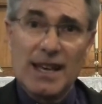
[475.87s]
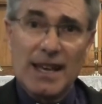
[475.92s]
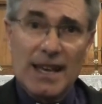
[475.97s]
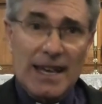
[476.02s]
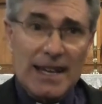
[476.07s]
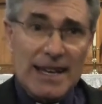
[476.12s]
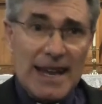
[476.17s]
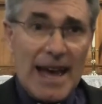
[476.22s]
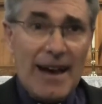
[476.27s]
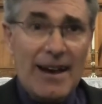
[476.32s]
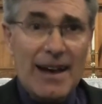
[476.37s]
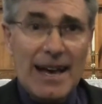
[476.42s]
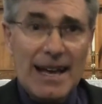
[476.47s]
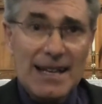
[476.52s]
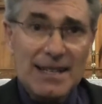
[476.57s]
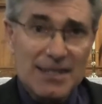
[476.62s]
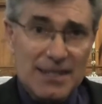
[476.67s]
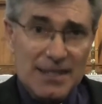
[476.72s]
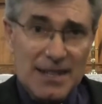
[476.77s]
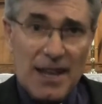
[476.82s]
he now
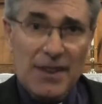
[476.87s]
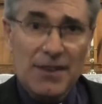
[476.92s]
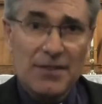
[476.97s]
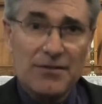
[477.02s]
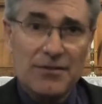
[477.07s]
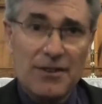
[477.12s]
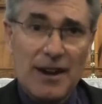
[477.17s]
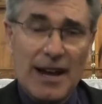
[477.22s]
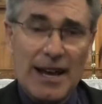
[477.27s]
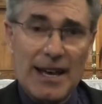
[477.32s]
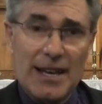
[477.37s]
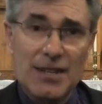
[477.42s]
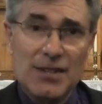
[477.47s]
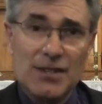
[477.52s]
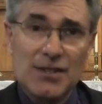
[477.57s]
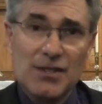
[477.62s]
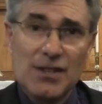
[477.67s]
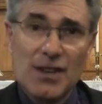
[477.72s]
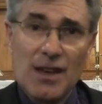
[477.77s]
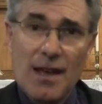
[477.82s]
adds another
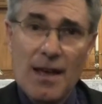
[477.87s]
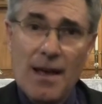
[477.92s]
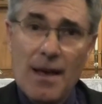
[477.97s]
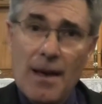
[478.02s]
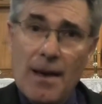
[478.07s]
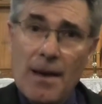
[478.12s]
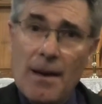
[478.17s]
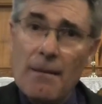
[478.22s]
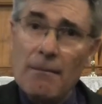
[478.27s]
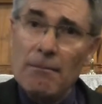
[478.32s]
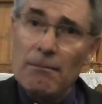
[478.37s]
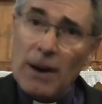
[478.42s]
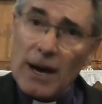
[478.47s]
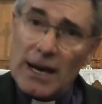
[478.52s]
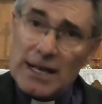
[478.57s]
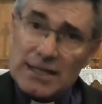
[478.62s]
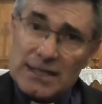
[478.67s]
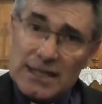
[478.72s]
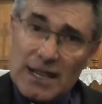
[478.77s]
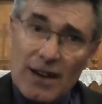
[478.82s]
phrase
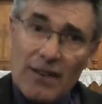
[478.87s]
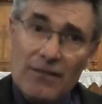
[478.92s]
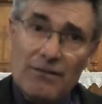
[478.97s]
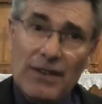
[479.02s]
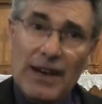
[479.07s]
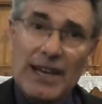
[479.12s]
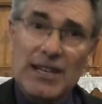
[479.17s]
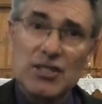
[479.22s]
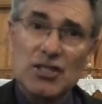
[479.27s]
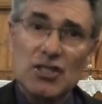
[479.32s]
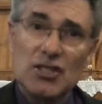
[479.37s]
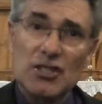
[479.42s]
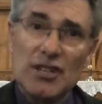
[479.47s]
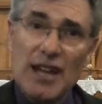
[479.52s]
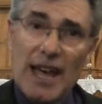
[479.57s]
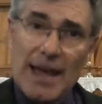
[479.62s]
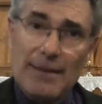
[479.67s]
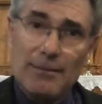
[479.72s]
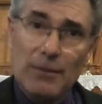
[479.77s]
My salvation and